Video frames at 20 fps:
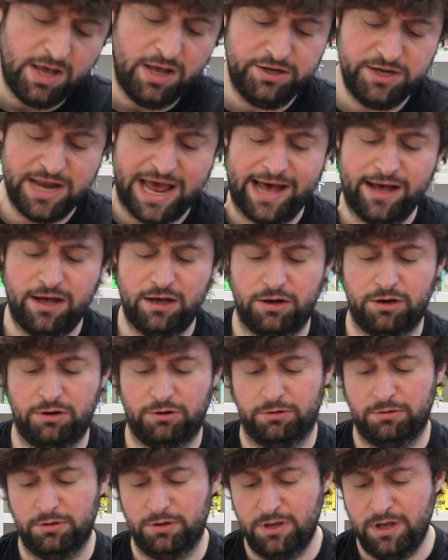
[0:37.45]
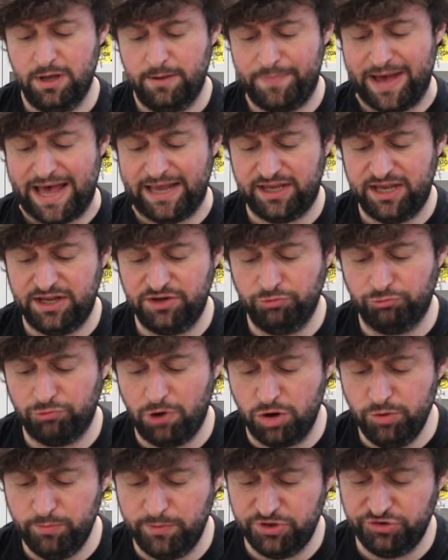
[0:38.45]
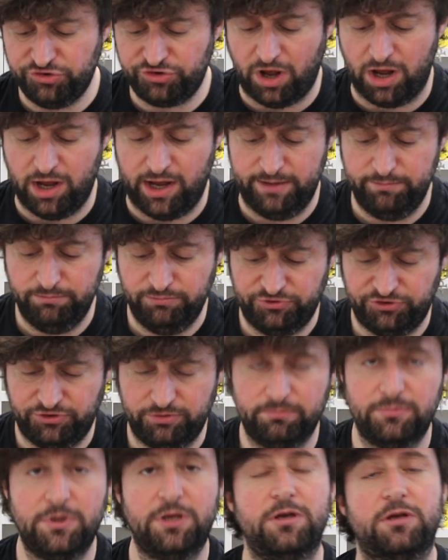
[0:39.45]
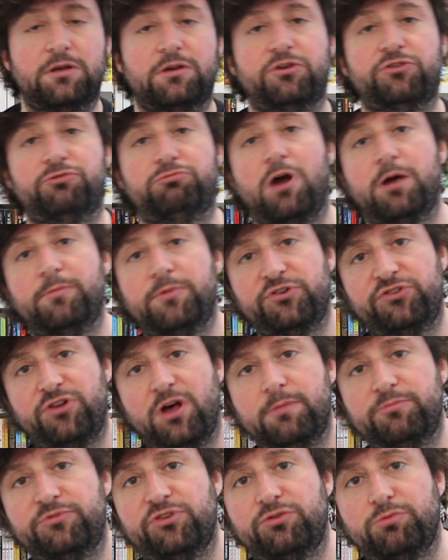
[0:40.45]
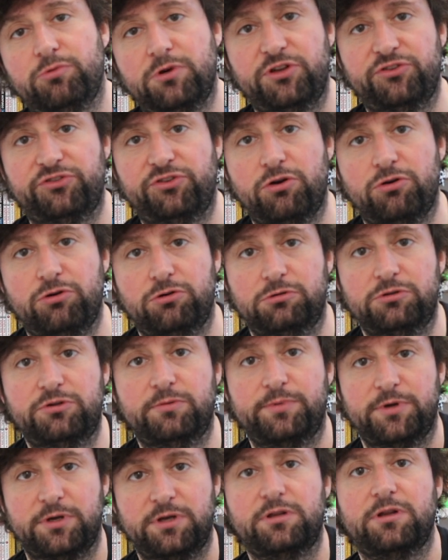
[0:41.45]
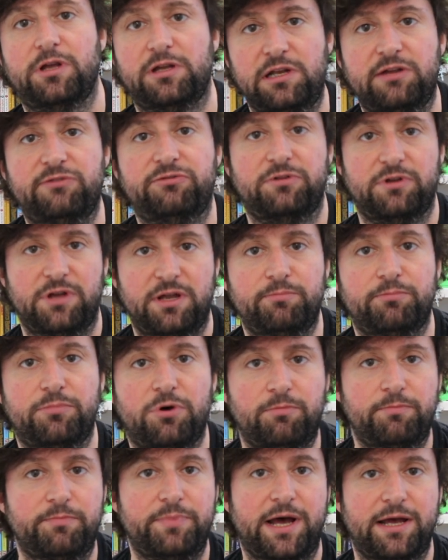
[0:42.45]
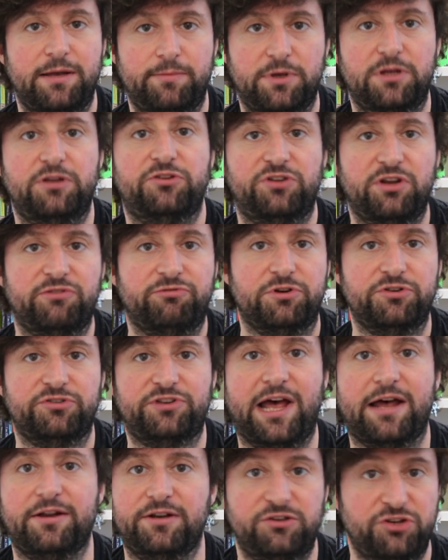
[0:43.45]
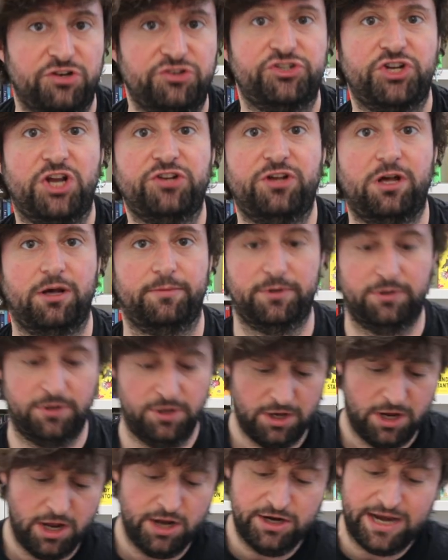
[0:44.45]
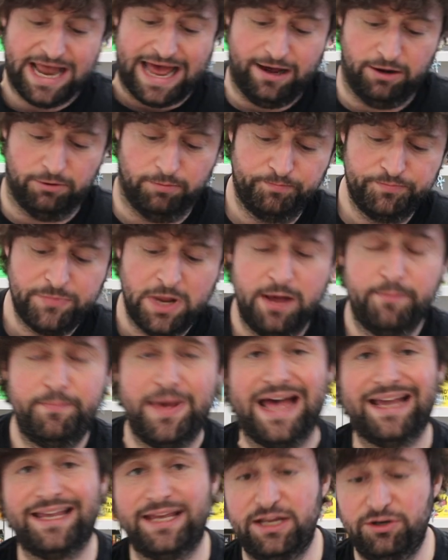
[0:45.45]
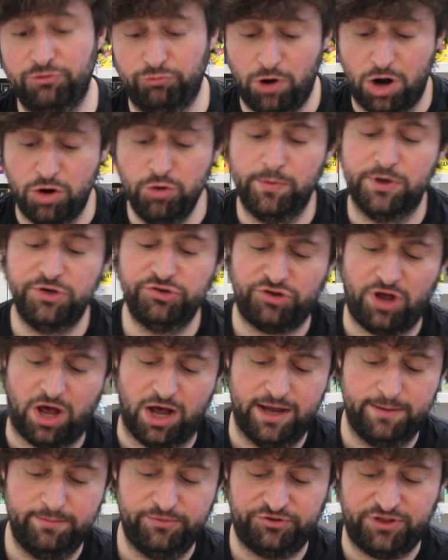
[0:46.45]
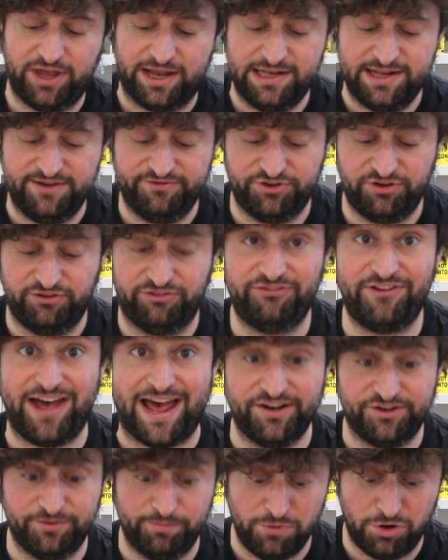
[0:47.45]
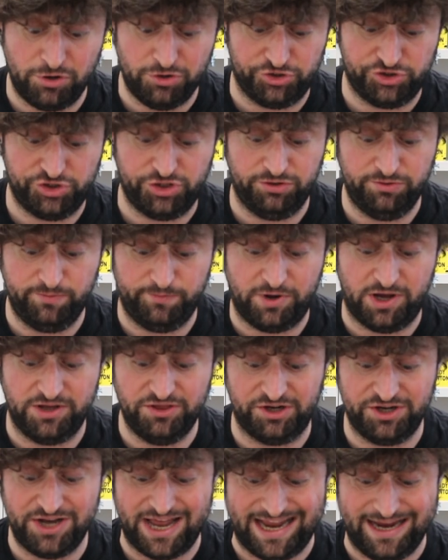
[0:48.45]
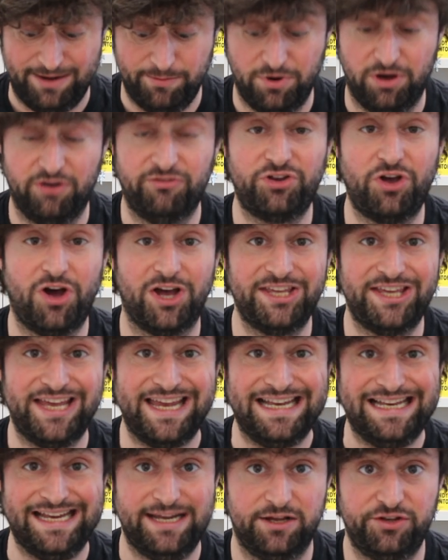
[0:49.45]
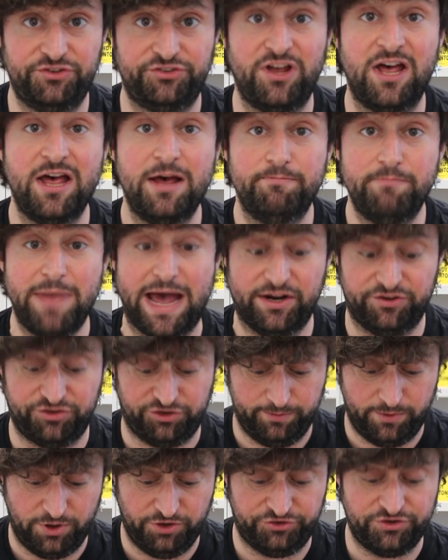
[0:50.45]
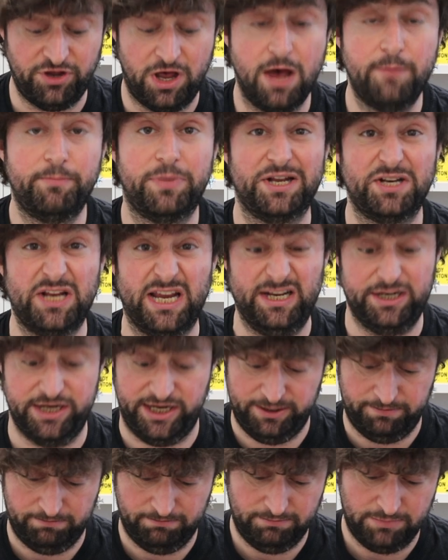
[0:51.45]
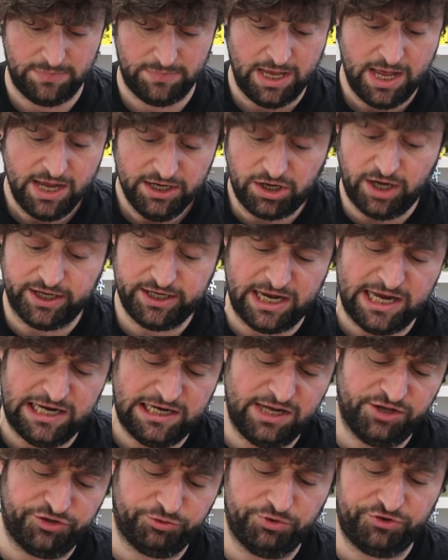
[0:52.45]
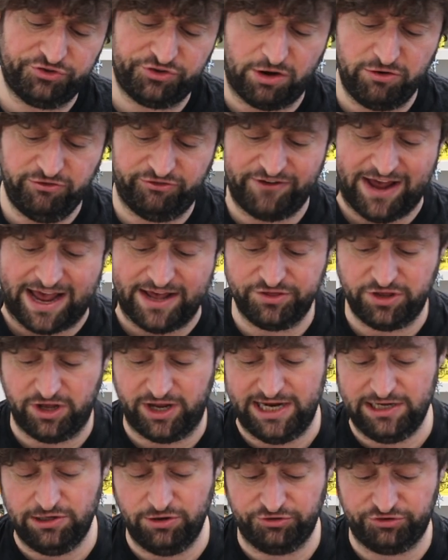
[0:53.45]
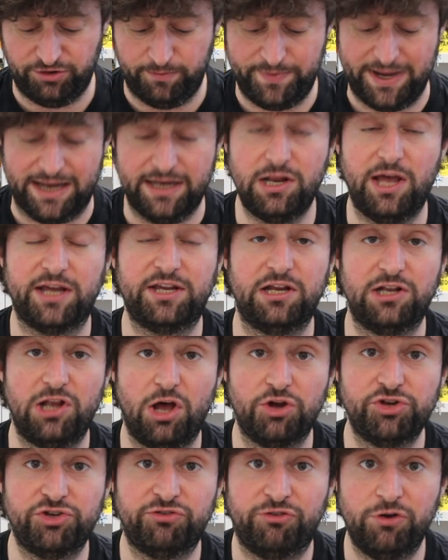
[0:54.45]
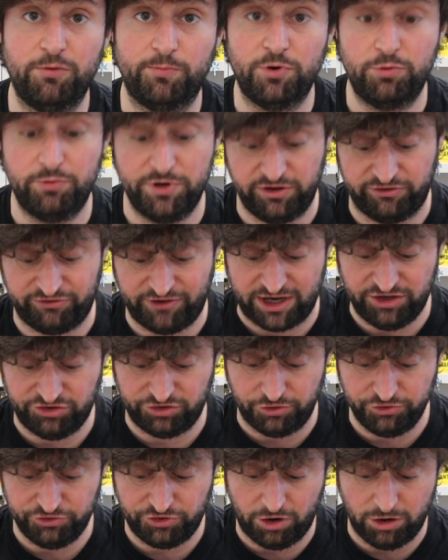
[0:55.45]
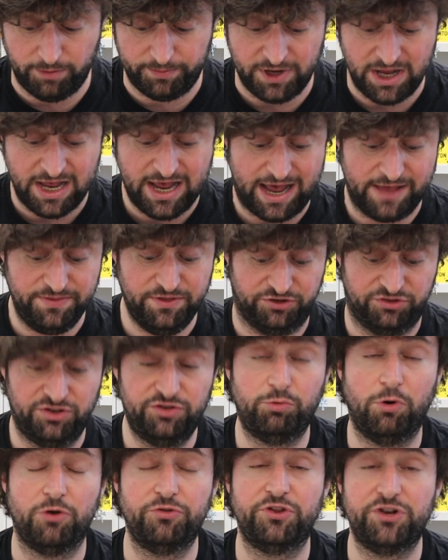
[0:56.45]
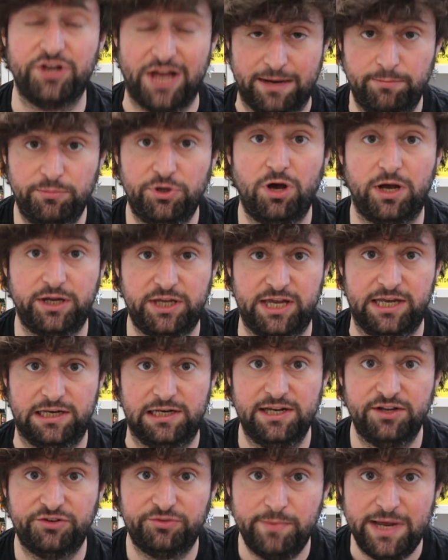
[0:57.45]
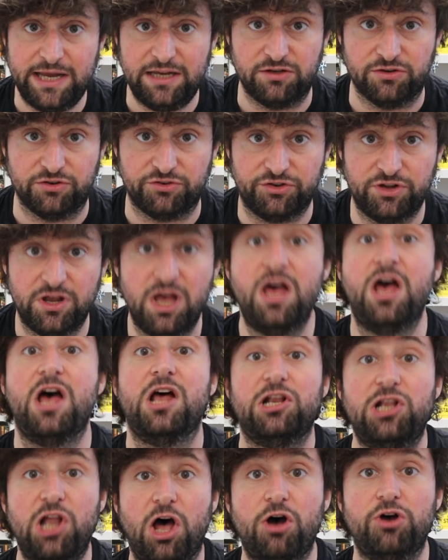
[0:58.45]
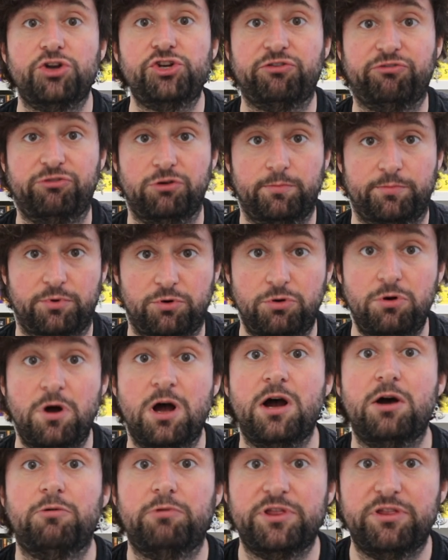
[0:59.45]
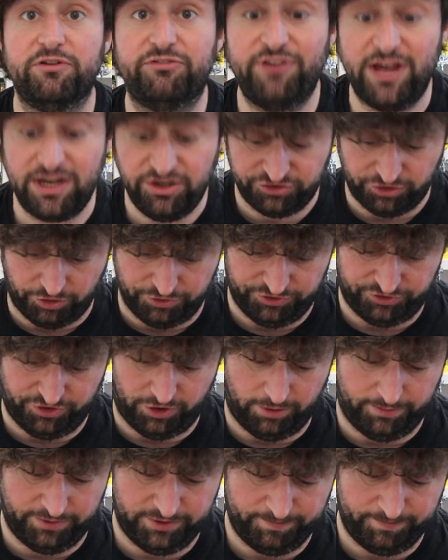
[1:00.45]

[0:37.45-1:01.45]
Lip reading: Now, back in Roman times, because Roman times is what it's called, but they lived in Pompeii, but it's a different town, just shut up. Now, back in Roman times, there lived a fat merchant by the name of Caecilius Maximus Panini. Caecilius was so fat that he looked a bit like a large football with a face on top, and this is what the name Caecilius means. Large football with a face on top.